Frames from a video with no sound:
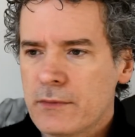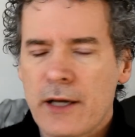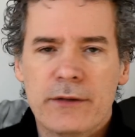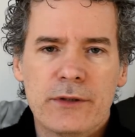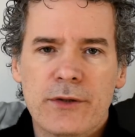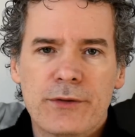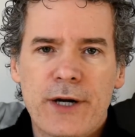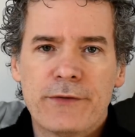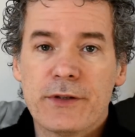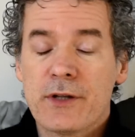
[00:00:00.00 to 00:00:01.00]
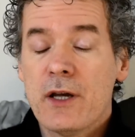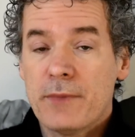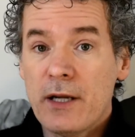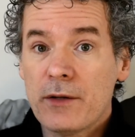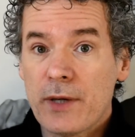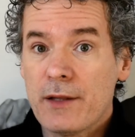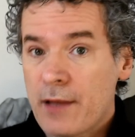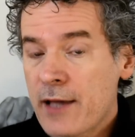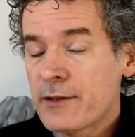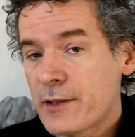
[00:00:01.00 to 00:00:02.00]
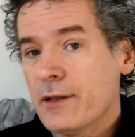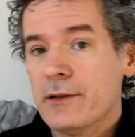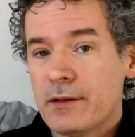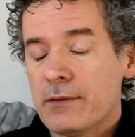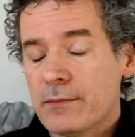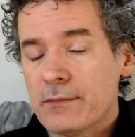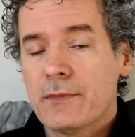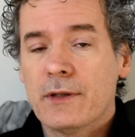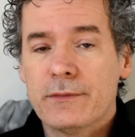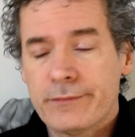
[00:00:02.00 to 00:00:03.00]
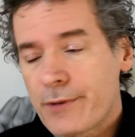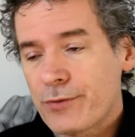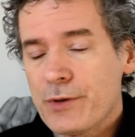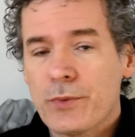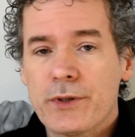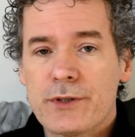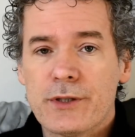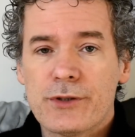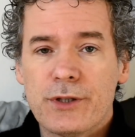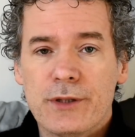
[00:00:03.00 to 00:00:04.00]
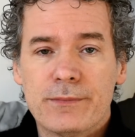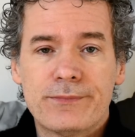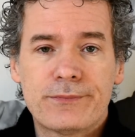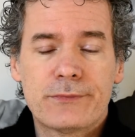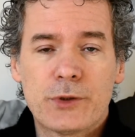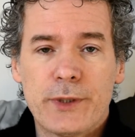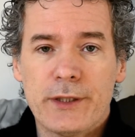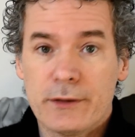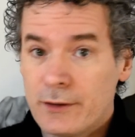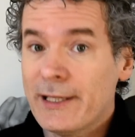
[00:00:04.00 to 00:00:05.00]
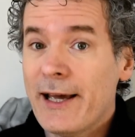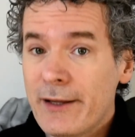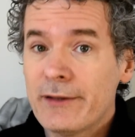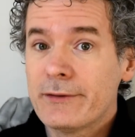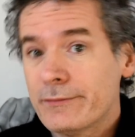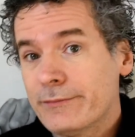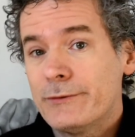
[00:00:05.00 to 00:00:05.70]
I don't know the reference. But anyway, that's the, the three words that she tweeted. Get it?